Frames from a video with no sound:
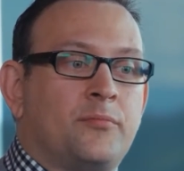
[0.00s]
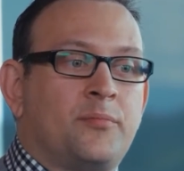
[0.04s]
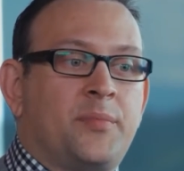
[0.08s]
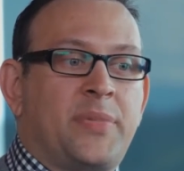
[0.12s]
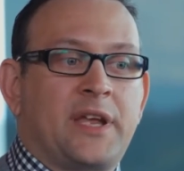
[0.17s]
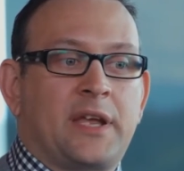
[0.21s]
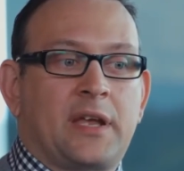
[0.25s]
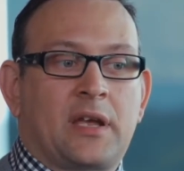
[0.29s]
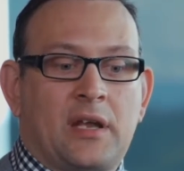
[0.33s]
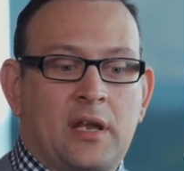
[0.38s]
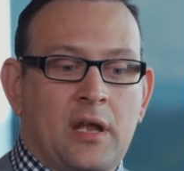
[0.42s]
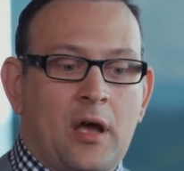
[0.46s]

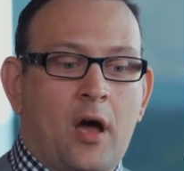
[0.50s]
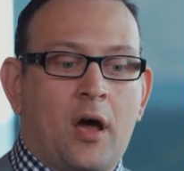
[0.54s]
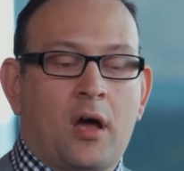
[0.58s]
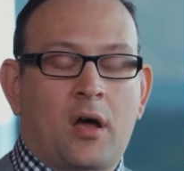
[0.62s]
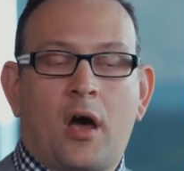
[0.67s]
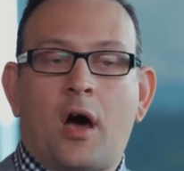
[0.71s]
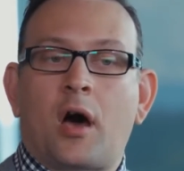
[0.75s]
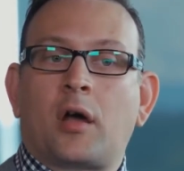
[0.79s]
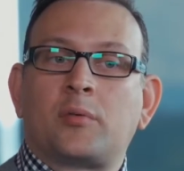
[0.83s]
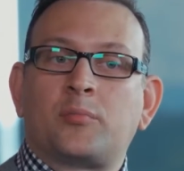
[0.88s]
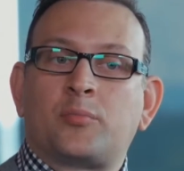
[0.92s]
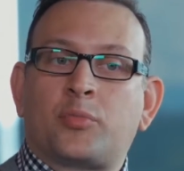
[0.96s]
being an
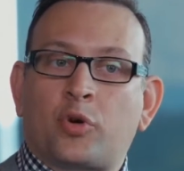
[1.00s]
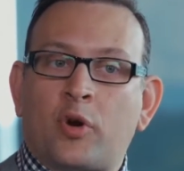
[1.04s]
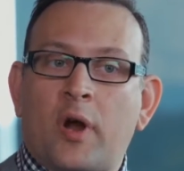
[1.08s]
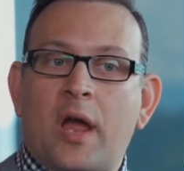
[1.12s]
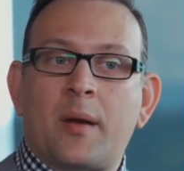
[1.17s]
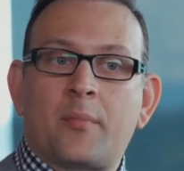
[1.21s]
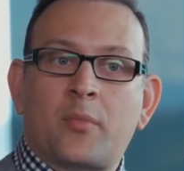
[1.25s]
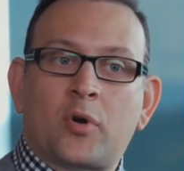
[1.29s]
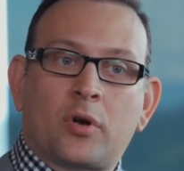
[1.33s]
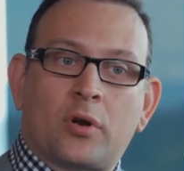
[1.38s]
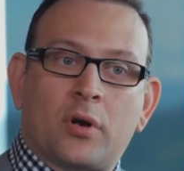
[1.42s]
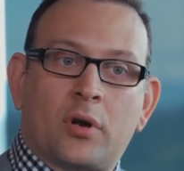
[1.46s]

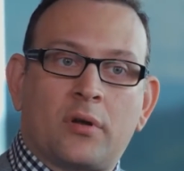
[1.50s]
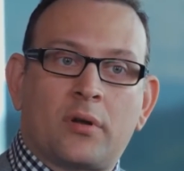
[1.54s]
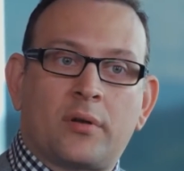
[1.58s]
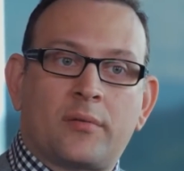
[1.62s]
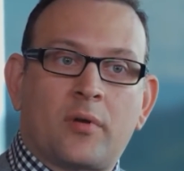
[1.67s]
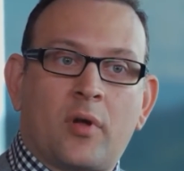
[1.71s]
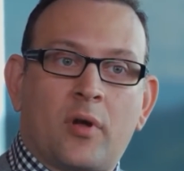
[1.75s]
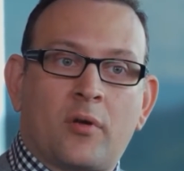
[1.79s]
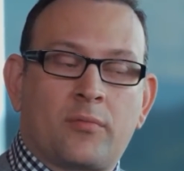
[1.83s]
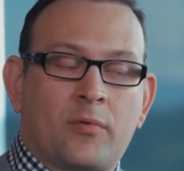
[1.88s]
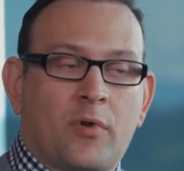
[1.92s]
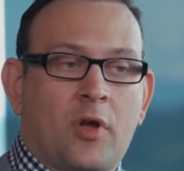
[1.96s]
on-prem or
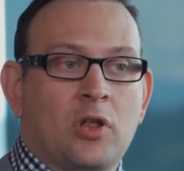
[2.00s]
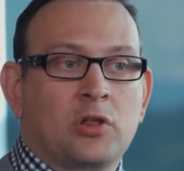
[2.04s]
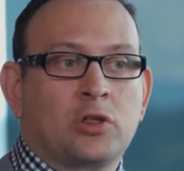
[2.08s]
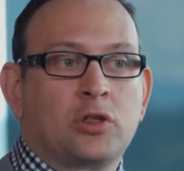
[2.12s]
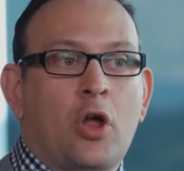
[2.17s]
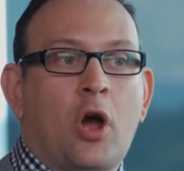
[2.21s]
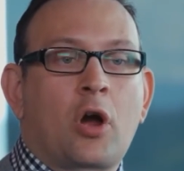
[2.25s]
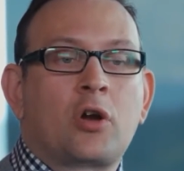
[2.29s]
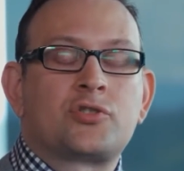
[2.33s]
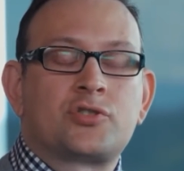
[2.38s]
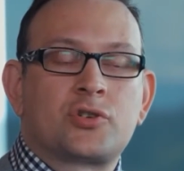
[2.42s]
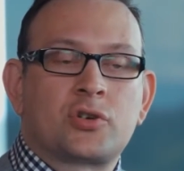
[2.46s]
a
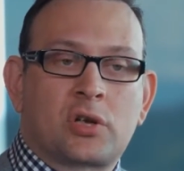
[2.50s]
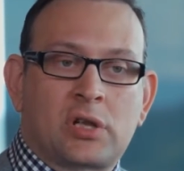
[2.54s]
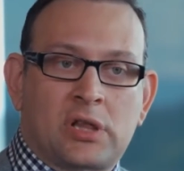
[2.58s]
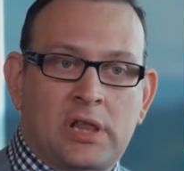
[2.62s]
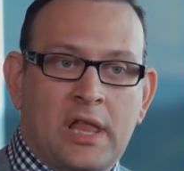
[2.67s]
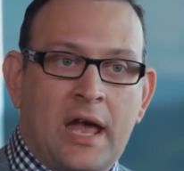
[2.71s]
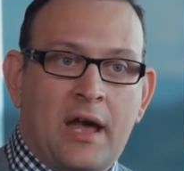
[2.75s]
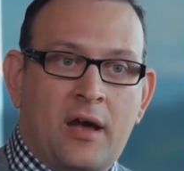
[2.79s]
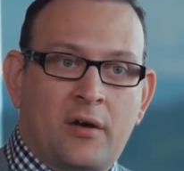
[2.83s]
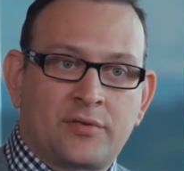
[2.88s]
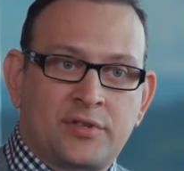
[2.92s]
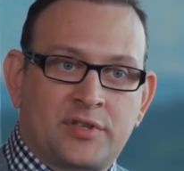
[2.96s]
larger
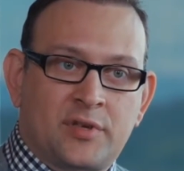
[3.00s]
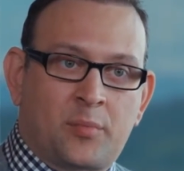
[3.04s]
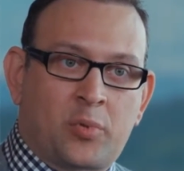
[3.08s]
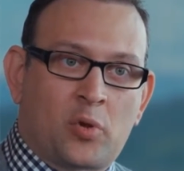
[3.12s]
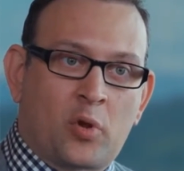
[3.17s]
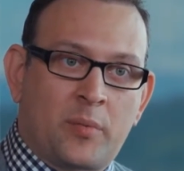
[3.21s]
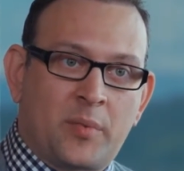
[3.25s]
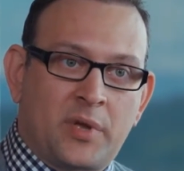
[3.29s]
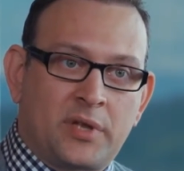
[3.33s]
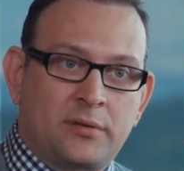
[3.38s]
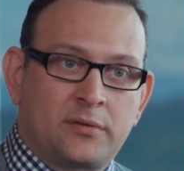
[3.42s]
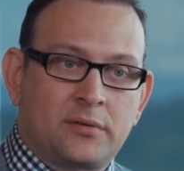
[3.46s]
cloud
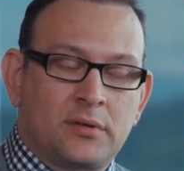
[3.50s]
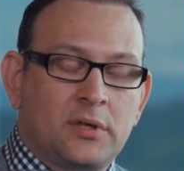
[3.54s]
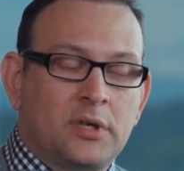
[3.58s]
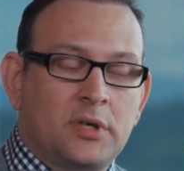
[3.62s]
deployment.